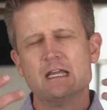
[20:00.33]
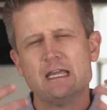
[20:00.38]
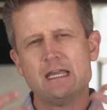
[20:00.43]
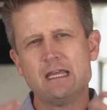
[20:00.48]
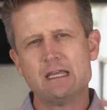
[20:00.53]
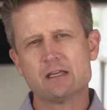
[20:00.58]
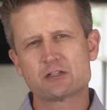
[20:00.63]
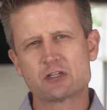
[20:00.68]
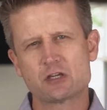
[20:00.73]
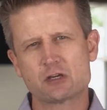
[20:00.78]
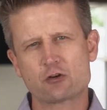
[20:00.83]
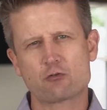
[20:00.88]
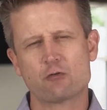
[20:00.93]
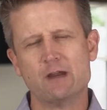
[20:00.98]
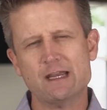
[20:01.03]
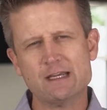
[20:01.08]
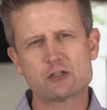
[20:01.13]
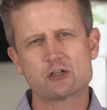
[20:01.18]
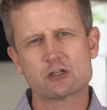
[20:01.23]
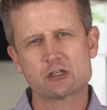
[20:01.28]
he is a
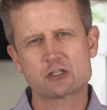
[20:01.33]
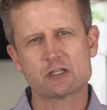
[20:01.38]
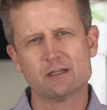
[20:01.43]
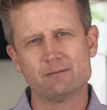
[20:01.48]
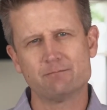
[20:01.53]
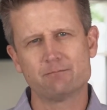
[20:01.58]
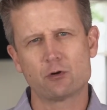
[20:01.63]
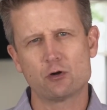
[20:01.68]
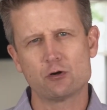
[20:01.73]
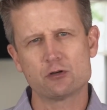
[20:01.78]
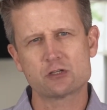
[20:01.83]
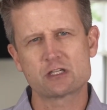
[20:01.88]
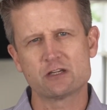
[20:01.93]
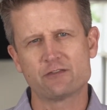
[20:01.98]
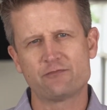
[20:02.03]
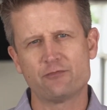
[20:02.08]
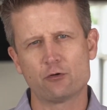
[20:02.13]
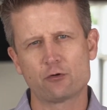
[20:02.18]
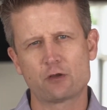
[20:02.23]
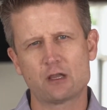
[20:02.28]
gracious and
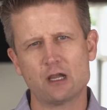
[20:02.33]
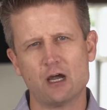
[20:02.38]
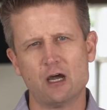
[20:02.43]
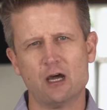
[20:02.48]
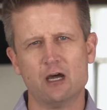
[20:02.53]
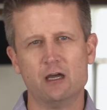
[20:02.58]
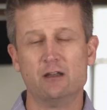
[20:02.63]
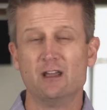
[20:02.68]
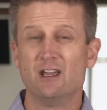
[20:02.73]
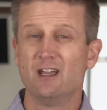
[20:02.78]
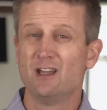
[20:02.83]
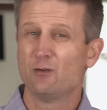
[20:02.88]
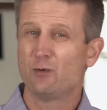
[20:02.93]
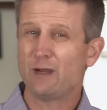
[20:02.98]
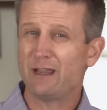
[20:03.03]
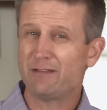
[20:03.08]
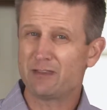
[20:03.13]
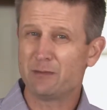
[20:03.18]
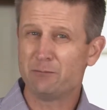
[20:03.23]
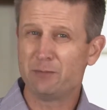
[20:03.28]
merciful God.
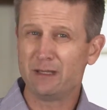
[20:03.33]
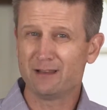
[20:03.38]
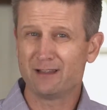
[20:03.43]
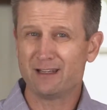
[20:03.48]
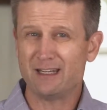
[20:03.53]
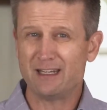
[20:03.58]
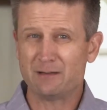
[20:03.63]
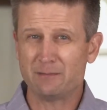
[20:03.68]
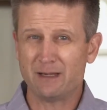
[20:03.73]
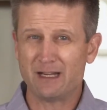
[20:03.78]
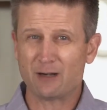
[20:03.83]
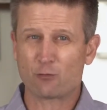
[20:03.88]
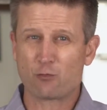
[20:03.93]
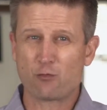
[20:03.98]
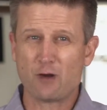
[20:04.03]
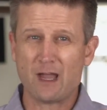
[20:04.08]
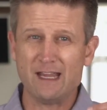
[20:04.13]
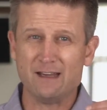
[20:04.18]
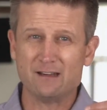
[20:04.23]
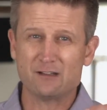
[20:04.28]
We have the ability to make
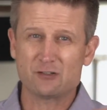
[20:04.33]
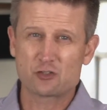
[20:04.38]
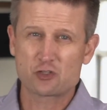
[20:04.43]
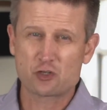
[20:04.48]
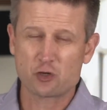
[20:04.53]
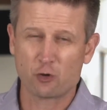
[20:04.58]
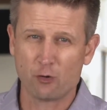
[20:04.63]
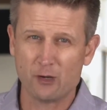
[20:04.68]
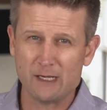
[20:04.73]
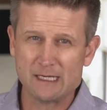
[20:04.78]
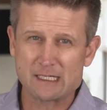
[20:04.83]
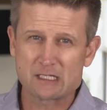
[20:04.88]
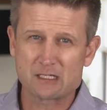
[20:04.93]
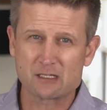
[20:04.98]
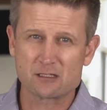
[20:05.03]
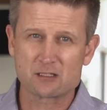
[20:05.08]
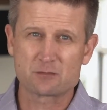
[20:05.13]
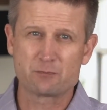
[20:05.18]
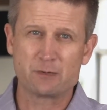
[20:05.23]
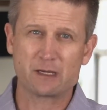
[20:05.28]
right
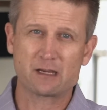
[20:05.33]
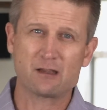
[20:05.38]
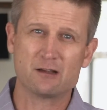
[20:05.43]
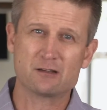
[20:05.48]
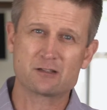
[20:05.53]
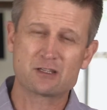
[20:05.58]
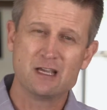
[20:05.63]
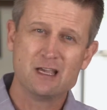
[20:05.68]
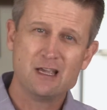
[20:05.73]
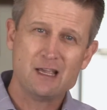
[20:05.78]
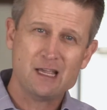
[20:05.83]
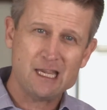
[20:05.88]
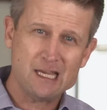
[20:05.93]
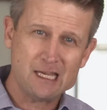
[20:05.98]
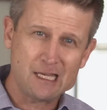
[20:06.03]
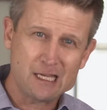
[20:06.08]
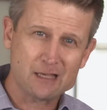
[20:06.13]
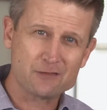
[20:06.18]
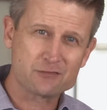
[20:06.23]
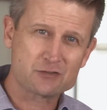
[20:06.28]
choices because he
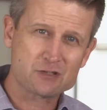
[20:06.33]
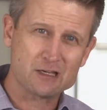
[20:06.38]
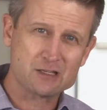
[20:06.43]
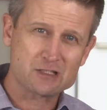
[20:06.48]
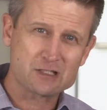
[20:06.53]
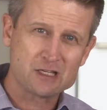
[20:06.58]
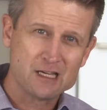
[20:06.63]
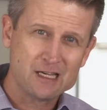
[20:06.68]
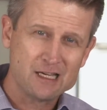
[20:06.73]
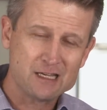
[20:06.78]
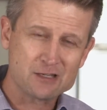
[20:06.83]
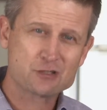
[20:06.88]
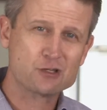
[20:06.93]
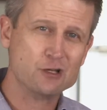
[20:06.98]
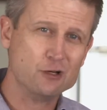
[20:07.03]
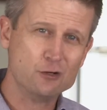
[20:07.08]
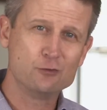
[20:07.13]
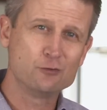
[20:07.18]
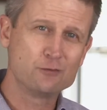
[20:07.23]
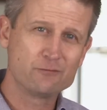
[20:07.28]
gives us his
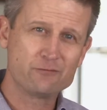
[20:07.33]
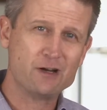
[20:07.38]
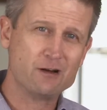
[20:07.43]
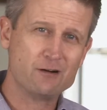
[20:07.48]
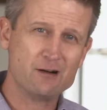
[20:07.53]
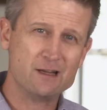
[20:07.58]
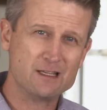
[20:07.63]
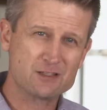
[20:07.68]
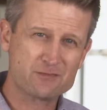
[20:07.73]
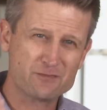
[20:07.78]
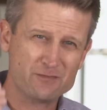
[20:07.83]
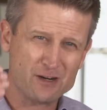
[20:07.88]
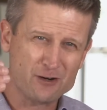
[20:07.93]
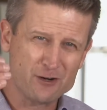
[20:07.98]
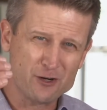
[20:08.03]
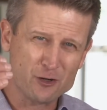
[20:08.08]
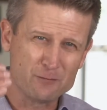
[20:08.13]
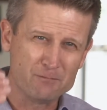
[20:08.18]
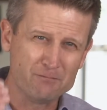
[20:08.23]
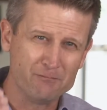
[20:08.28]
own very, his
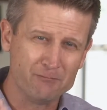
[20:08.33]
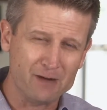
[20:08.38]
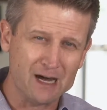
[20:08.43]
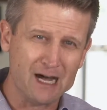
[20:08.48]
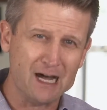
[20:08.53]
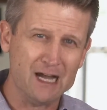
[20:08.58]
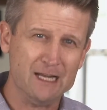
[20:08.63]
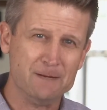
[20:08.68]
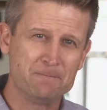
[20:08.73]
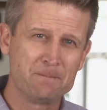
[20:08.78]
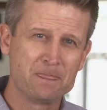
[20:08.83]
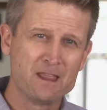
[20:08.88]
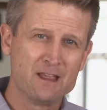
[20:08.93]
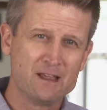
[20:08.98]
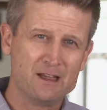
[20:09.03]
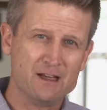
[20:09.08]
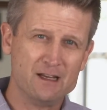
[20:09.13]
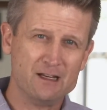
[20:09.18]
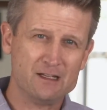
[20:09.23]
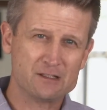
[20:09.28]
very own mind
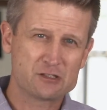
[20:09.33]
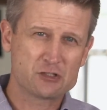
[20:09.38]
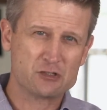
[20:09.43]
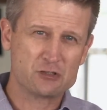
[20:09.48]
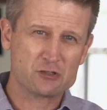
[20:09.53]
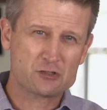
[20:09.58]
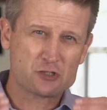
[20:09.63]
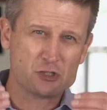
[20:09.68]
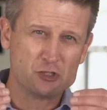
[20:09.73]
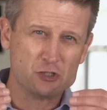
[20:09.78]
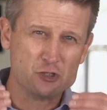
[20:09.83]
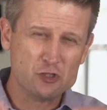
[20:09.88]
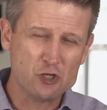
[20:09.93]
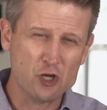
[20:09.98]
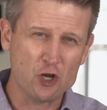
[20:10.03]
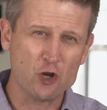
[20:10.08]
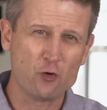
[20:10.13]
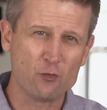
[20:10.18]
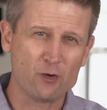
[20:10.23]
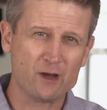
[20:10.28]
uh, to, to
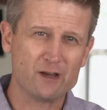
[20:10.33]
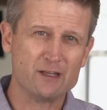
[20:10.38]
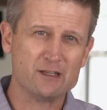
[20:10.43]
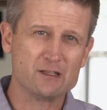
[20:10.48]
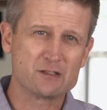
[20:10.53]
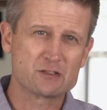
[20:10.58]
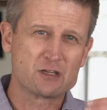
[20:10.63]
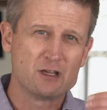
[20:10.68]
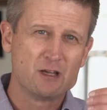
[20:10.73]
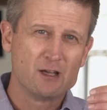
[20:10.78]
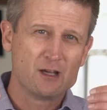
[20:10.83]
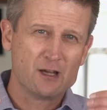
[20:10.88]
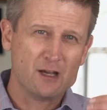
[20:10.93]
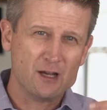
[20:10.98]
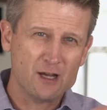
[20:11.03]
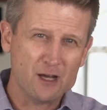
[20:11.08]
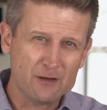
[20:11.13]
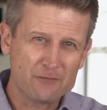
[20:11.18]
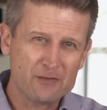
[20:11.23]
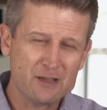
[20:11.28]
know what is
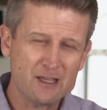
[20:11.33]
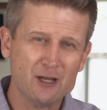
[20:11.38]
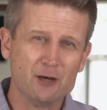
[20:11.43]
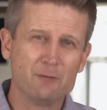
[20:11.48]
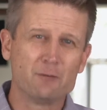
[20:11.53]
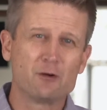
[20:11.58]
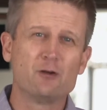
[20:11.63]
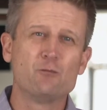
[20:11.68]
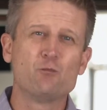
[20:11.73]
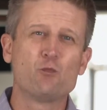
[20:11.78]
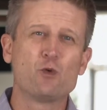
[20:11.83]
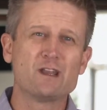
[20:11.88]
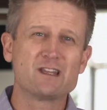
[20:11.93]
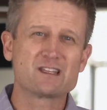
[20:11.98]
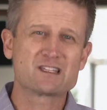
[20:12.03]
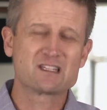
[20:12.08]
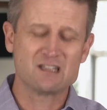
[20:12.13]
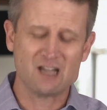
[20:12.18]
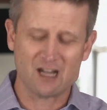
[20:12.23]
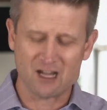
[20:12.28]
of him or what
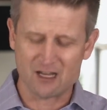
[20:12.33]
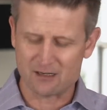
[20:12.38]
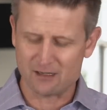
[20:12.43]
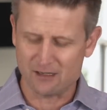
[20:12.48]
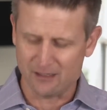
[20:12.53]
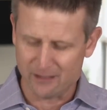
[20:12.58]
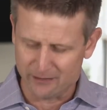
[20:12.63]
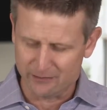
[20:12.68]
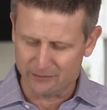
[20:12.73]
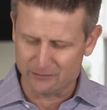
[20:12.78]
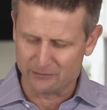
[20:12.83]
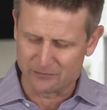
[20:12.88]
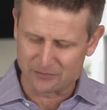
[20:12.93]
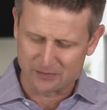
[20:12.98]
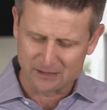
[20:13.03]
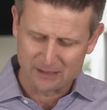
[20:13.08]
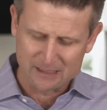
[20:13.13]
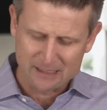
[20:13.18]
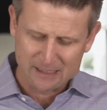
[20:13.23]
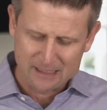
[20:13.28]
is not
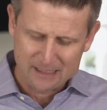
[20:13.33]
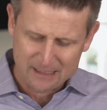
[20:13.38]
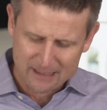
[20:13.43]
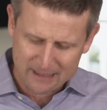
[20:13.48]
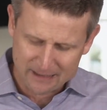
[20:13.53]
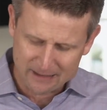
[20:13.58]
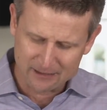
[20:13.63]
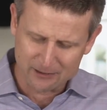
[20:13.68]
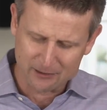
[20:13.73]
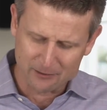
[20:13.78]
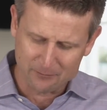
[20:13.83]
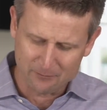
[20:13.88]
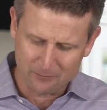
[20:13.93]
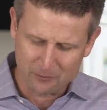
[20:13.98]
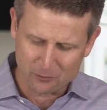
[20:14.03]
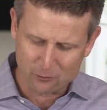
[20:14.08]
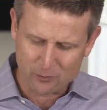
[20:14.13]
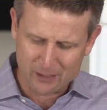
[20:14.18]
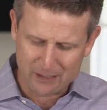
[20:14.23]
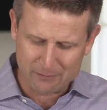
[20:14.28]
of
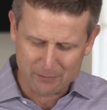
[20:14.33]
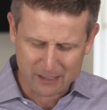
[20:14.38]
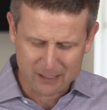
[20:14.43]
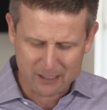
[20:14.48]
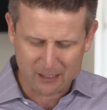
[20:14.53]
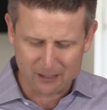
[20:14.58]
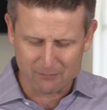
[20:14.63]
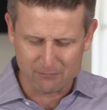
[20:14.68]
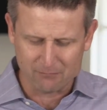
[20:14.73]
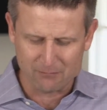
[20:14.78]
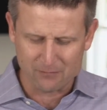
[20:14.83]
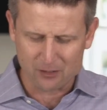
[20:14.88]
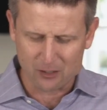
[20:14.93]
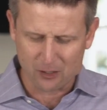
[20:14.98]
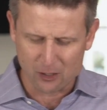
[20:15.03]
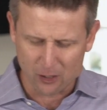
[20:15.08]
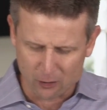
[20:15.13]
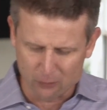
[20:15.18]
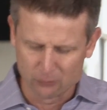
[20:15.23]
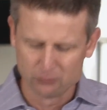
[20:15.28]
him. We become
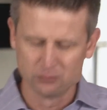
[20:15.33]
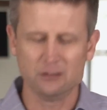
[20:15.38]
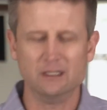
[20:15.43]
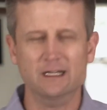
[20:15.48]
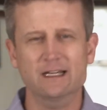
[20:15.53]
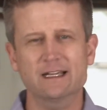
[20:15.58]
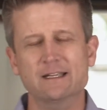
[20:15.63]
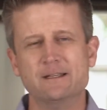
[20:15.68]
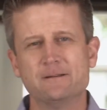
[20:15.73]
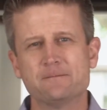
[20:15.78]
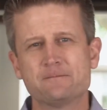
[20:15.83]
holy